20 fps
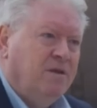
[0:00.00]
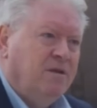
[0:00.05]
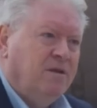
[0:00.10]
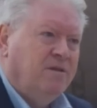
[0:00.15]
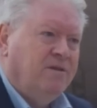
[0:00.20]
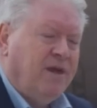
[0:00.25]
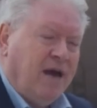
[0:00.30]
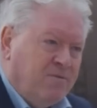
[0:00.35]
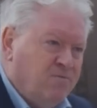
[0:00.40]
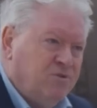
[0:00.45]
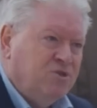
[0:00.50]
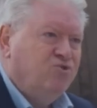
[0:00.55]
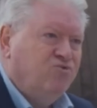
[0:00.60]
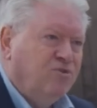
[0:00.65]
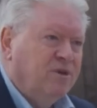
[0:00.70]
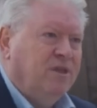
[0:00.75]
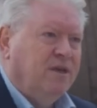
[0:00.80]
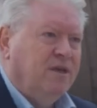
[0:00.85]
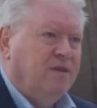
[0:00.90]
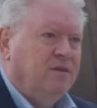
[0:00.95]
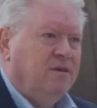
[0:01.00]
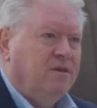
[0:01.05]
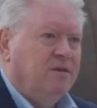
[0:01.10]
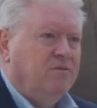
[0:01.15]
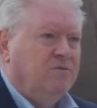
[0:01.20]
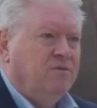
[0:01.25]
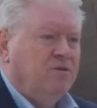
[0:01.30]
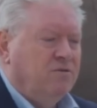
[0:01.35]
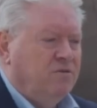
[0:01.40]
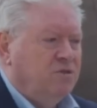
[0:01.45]
That was really
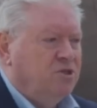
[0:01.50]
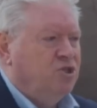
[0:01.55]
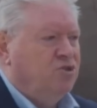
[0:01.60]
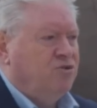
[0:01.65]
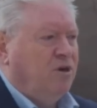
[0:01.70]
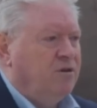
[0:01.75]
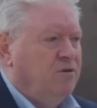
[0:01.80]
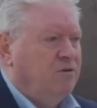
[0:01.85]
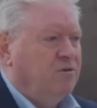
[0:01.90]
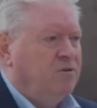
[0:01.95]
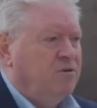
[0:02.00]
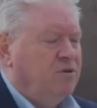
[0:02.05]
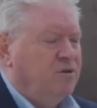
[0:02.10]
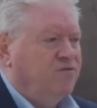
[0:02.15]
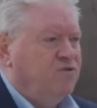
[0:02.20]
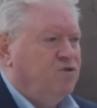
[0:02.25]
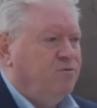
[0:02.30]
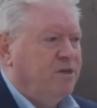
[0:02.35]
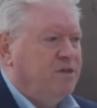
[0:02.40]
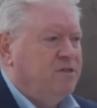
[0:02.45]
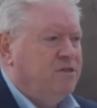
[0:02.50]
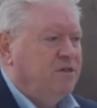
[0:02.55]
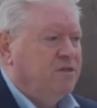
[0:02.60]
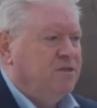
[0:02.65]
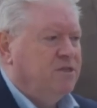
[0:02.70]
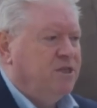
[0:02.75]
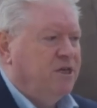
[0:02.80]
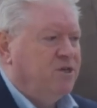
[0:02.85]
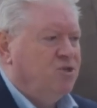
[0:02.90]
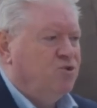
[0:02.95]
the struggle of 20th
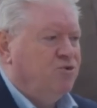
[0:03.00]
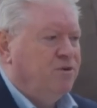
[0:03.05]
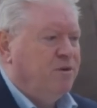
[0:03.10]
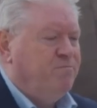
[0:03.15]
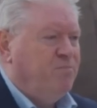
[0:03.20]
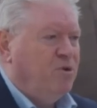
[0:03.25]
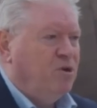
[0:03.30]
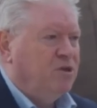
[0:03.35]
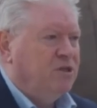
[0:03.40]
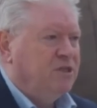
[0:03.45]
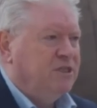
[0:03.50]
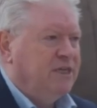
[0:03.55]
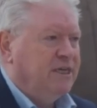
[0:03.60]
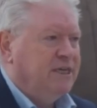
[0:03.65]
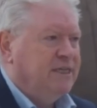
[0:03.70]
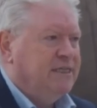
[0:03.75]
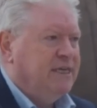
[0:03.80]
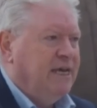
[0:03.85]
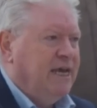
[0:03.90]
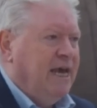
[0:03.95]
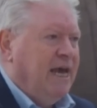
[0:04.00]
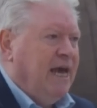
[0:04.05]
century politics.